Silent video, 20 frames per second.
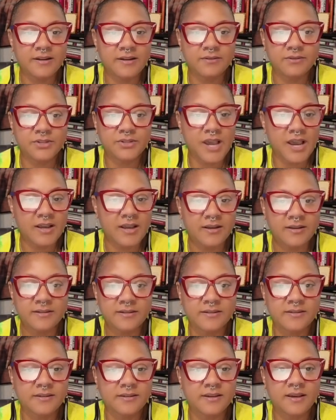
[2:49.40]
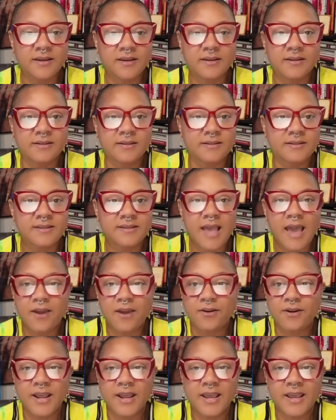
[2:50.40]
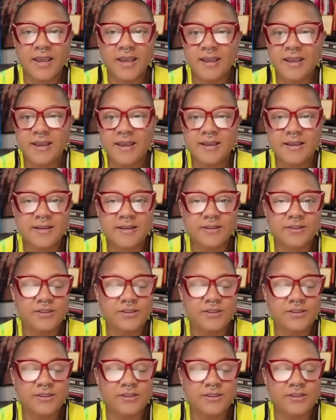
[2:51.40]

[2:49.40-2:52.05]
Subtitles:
child Saturday,